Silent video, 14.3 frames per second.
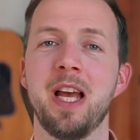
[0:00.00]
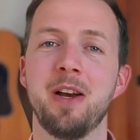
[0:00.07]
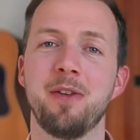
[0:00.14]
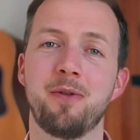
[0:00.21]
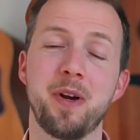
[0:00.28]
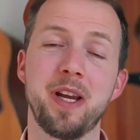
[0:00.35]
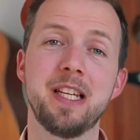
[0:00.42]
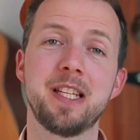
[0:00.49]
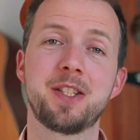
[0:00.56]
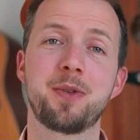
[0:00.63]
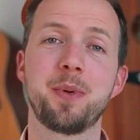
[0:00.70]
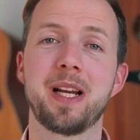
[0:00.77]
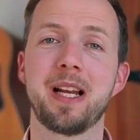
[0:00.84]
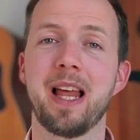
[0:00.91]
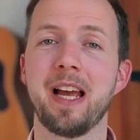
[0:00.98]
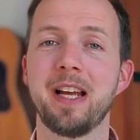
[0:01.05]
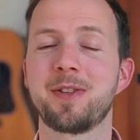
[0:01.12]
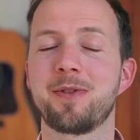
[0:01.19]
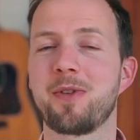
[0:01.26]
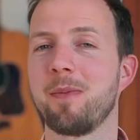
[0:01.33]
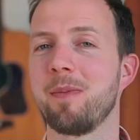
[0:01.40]
for industry
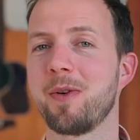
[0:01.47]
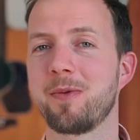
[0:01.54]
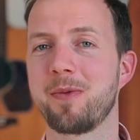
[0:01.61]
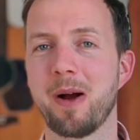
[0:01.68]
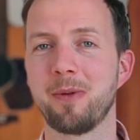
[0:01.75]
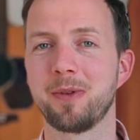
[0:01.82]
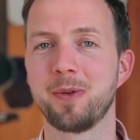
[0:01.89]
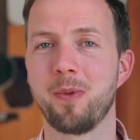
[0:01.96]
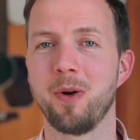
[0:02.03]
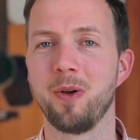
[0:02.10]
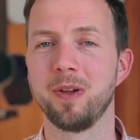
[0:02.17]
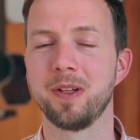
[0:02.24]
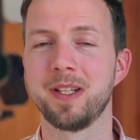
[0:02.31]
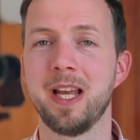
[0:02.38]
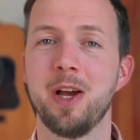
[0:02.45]
clients from around the world.